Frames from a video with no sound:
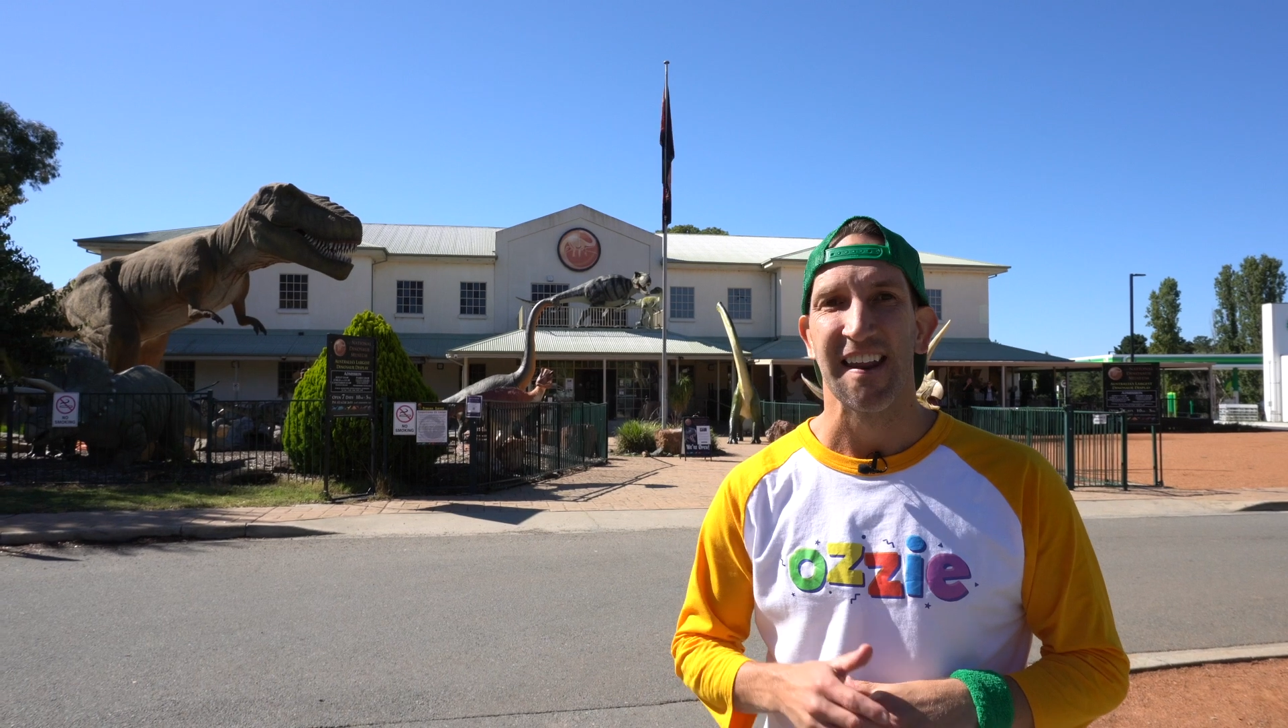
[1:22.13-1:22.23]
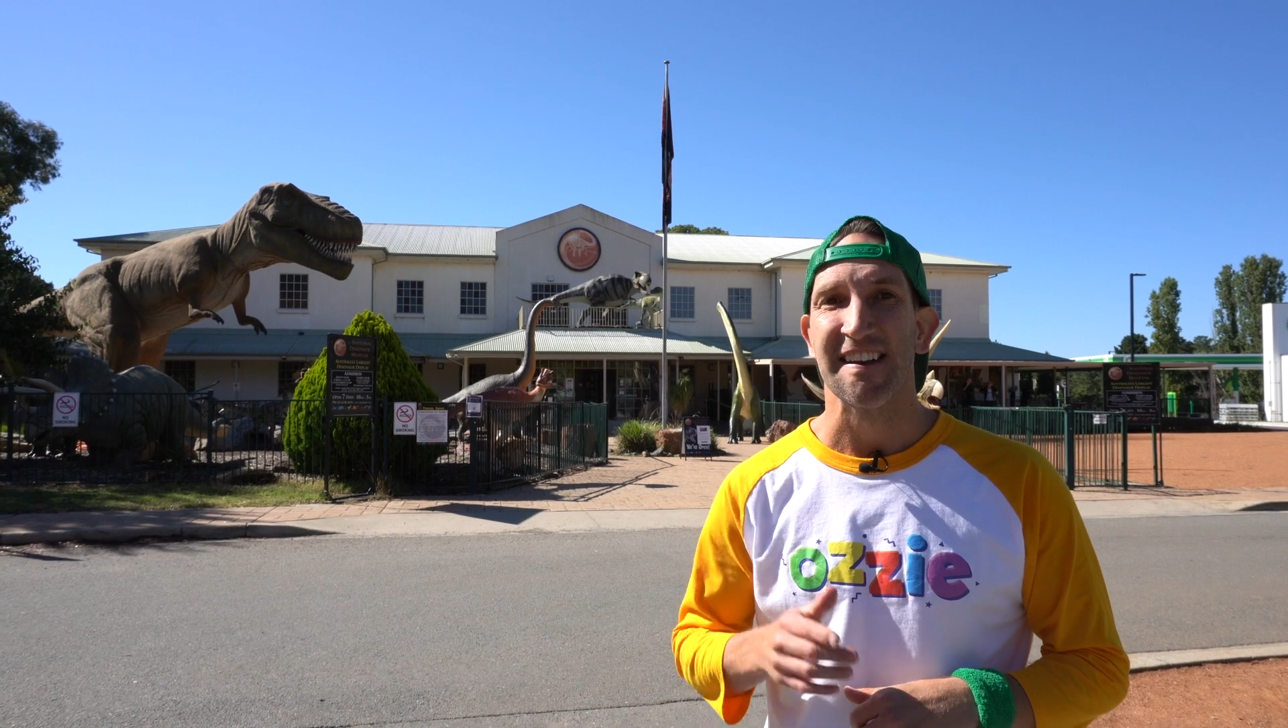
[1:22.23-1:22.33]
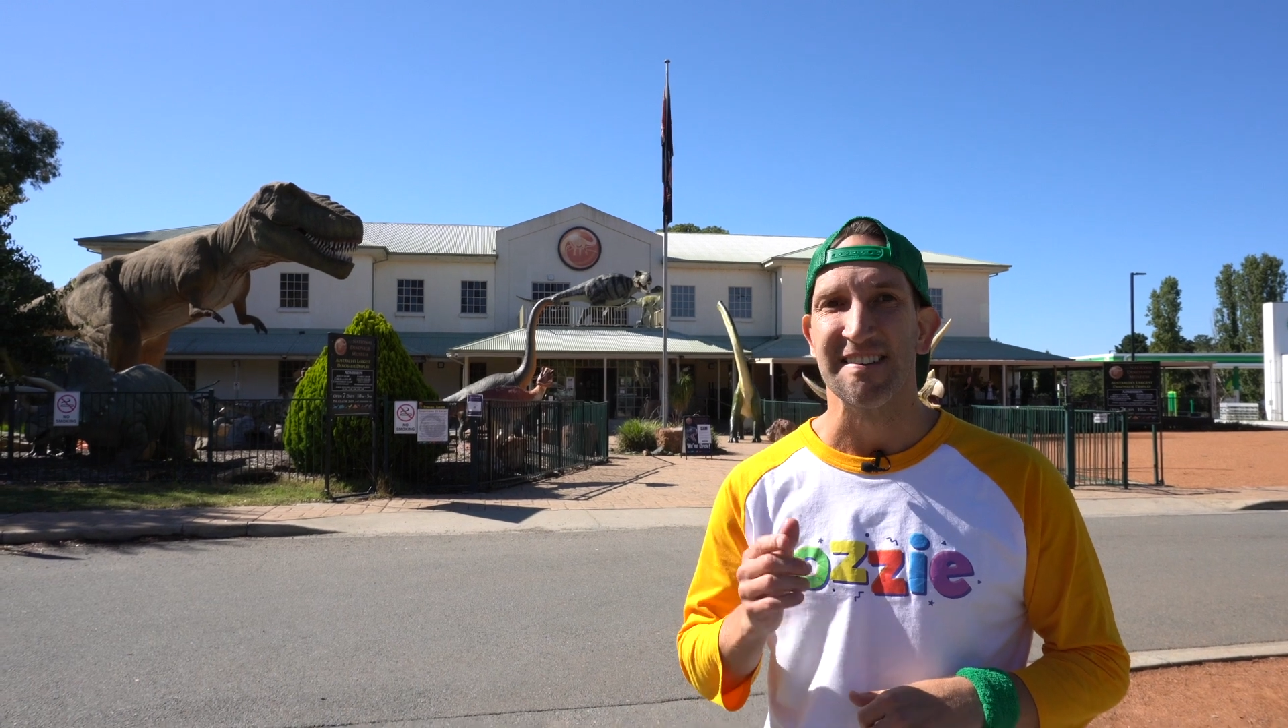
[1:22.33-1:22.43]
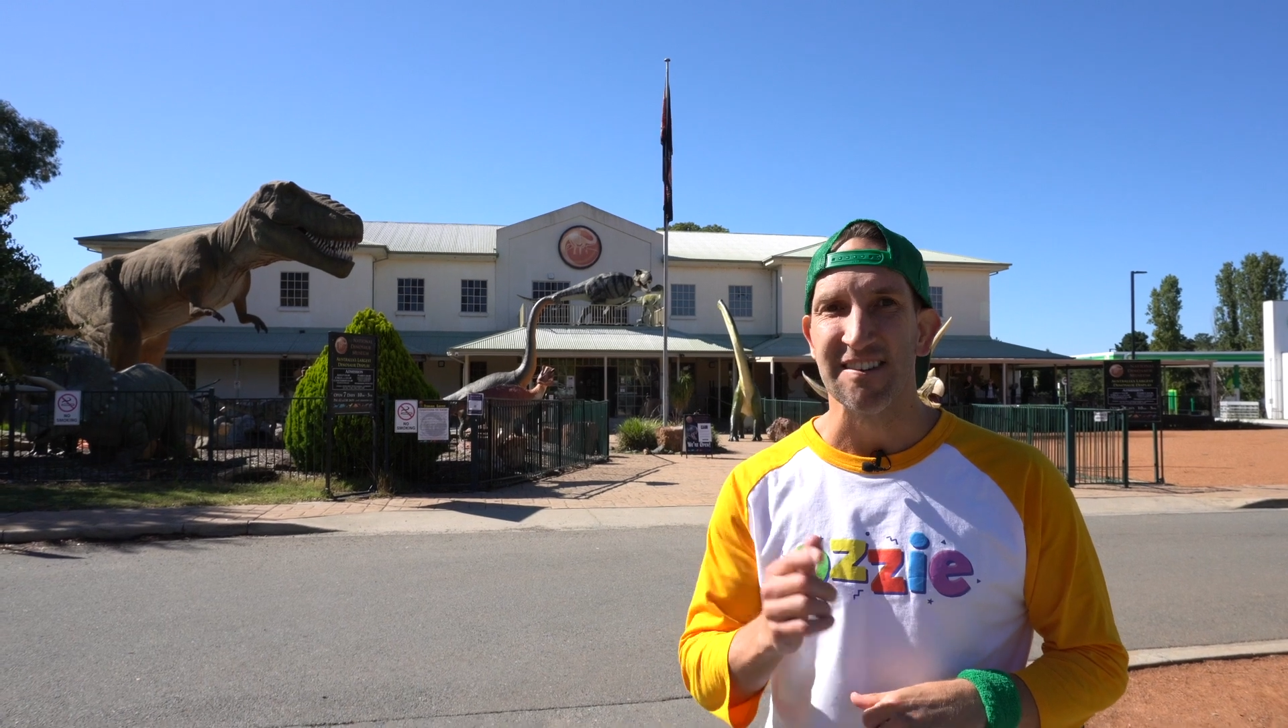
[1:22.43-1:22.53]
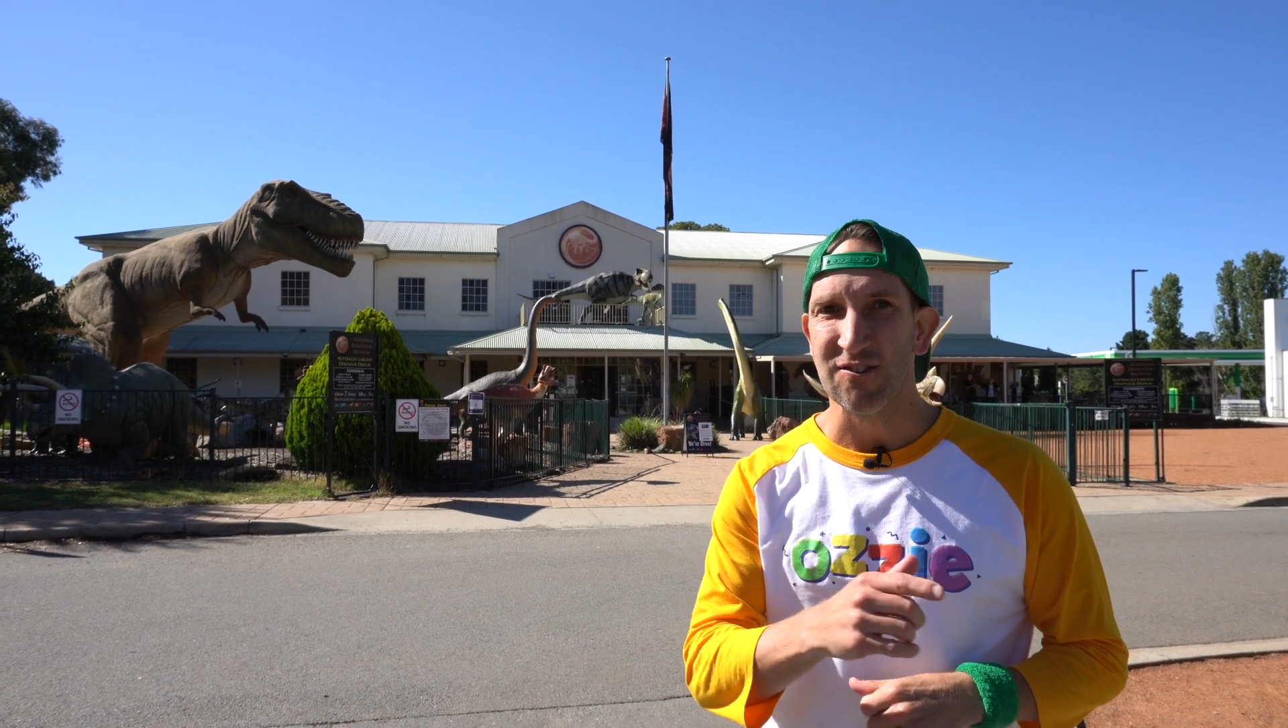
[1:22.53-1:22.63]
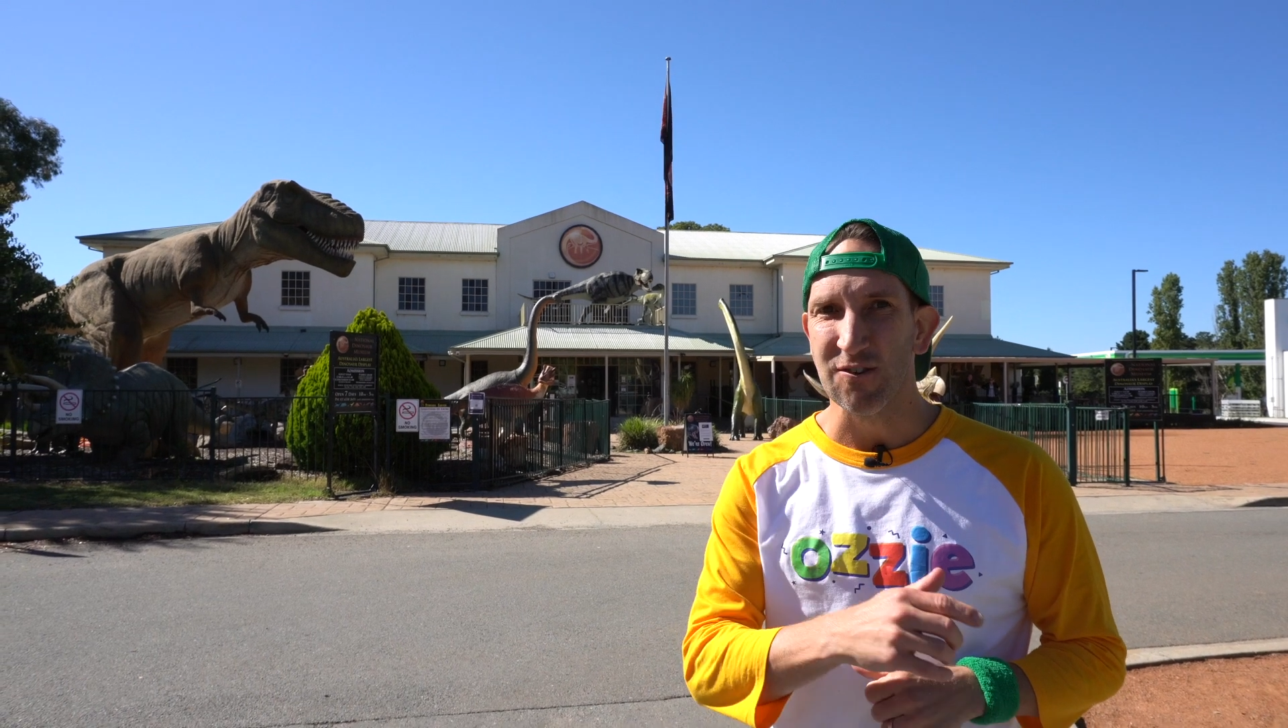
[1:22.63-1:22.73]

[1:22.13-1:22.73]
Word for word: Now did